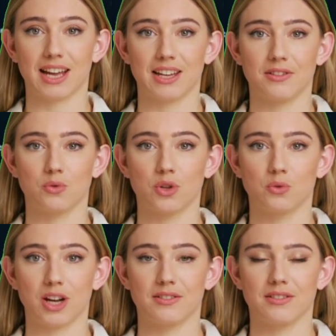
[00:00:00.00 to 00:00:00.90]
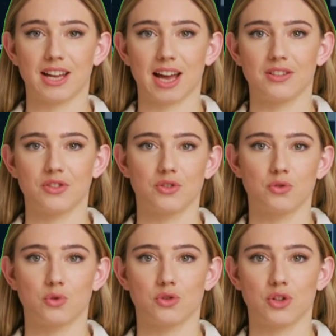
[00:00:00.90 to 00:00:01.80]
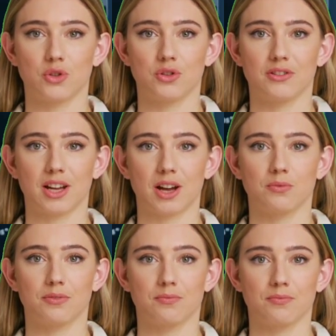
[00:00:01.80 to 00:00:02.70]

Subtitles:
AWS, Azure, or Google Cloud.